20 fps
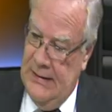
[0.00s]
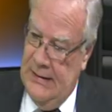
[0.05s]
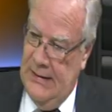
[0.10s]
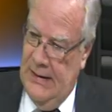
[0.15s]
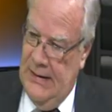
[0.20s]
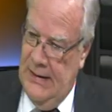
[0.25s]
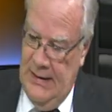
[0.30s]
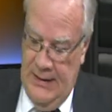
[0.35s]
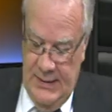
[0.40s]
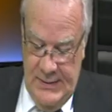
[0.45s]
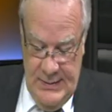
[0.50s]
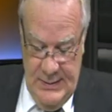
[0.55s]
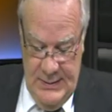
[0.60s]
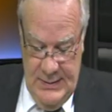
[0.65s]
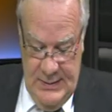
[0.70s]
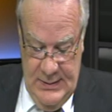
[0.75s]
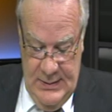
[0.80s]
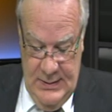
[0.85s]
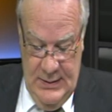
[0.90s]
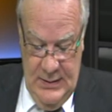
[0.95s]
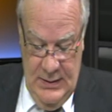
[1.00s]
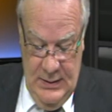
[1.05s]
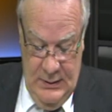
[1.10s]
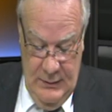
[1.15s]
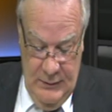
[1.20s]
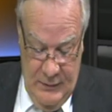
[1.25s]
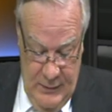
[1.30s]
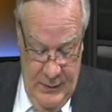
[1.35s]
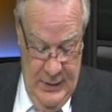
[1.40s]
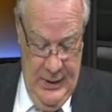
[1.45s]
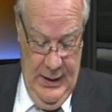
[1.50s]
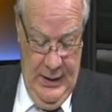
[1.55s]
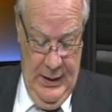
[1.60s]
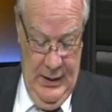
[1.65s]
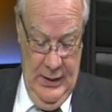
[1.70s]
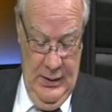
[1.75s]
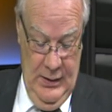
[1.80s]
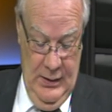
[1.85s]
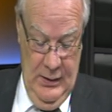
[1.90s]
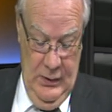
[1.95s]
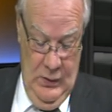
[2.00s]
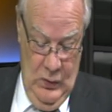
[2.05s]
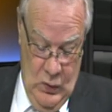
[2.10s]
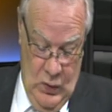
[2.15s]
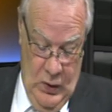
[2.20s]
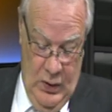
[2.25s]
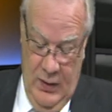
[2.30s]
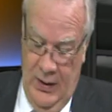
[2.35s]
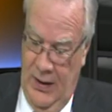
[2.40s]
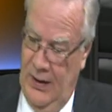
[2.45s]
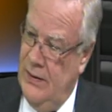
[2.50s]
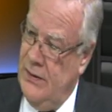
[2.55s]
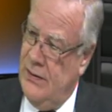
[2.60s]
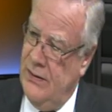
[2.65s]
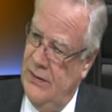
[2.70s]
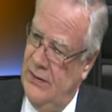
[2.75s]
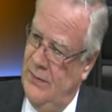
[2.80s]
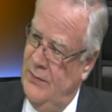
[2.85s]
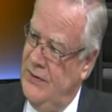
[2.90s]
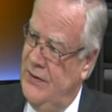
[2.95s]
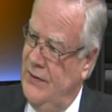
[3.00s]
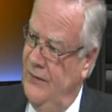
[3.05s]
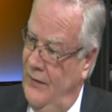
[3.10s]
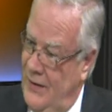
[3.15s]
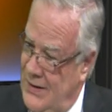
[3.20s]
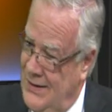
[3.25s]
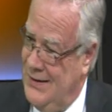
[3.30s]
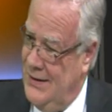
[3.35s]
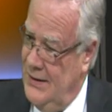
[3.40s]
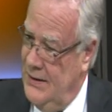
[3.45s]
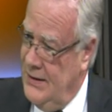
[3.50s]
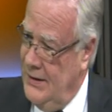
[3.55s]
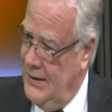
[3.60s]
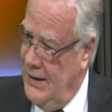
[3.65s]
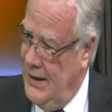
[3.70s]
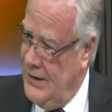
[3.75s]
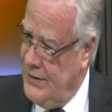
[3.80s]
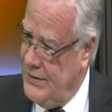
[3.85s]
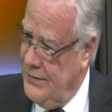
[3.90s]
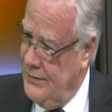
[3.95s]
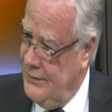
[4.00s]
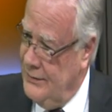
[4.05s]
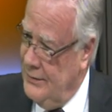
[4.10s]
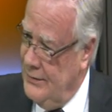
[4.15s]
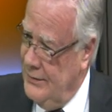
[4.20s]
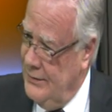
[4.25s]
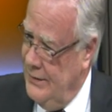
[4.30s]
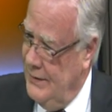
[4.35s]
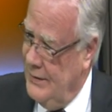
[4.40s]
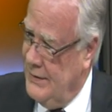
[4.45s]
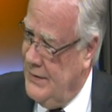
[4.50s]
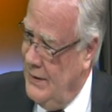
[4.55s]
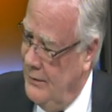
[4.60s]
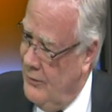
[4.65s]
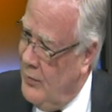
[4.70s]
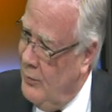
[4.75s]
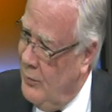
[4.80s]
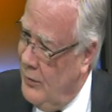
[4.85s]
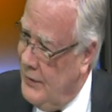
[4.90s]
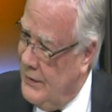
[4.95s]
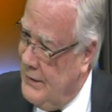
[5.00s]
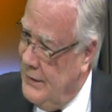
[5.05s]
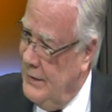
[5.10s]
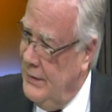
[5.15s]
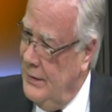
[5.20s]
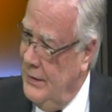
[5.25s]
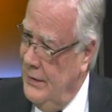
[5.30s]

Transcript: Now, how does this decree look in terms of its international acceptability?